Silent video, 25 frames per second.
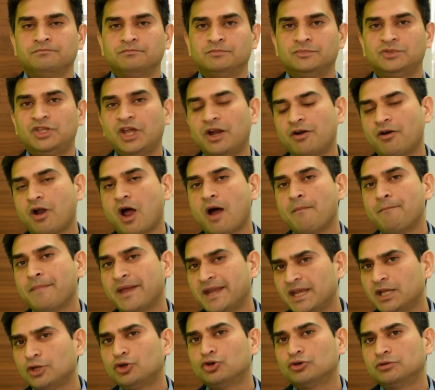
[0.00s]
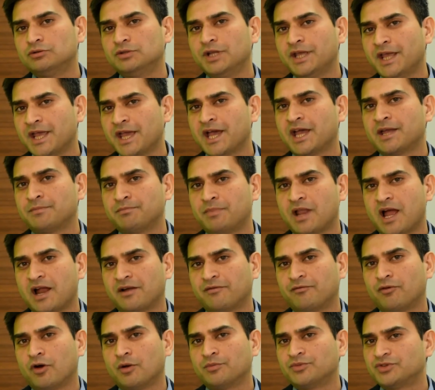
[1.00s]
There are many good AI
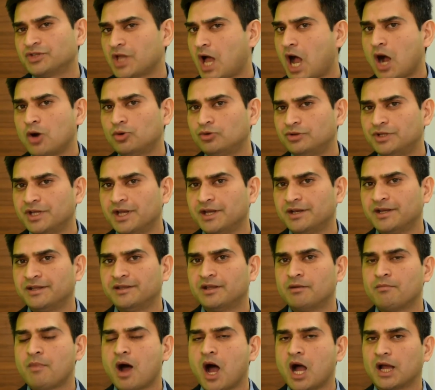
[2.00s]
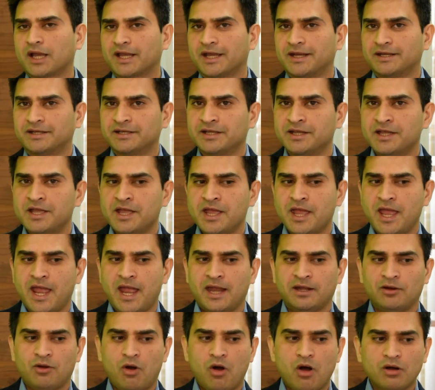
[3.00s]
platforms out there in the market,
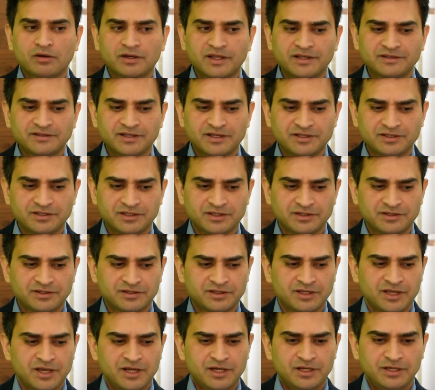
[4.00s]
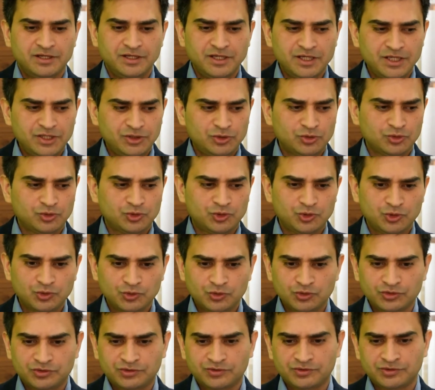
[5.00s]
and organizations need to
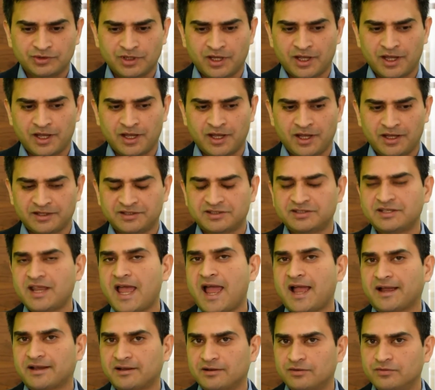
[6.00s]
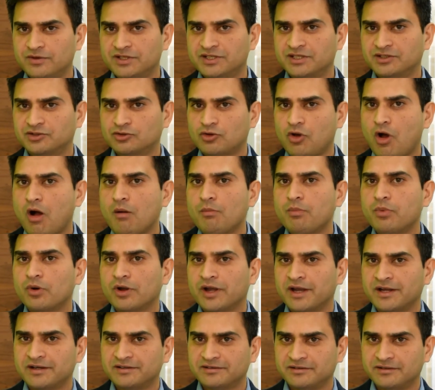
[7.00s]
choose a stack which has
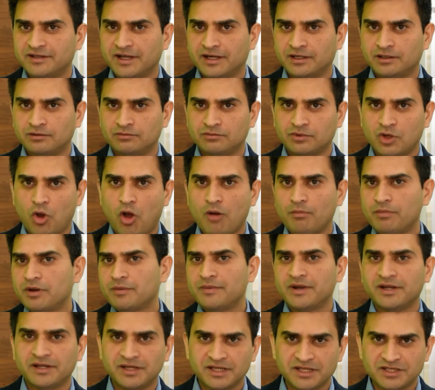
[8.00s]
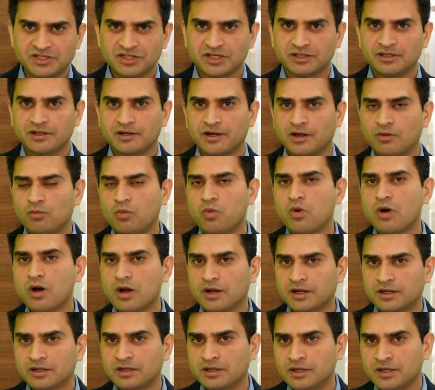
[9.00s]
components that complement each other and
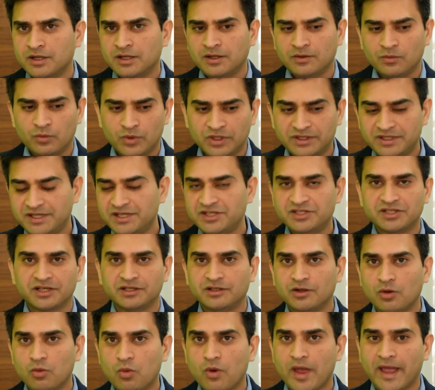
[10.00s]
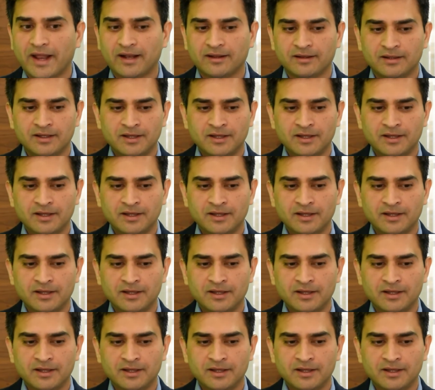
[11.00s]
work with each other well.